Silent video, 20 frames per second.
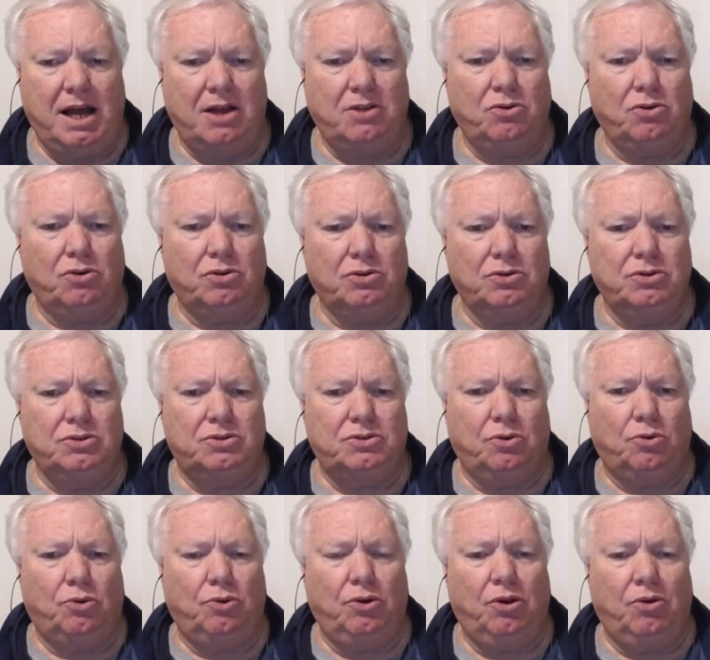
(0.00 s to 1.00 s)
and you'll lose
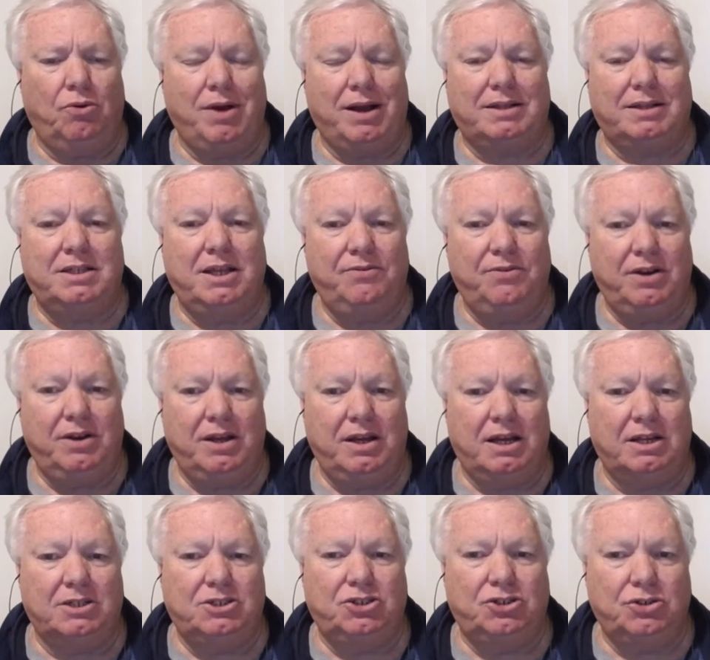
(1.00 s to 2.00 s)
all your
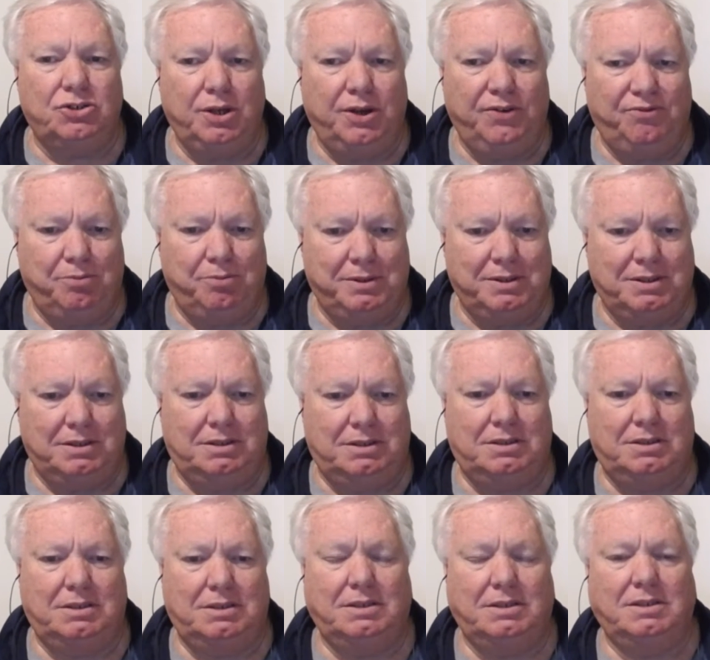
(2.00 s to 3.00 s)
activity
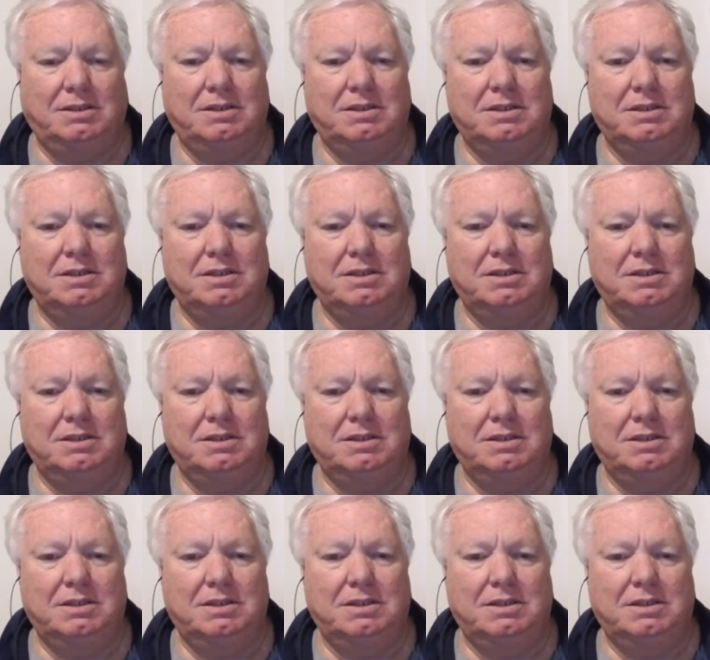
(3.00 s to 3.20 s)
achievements.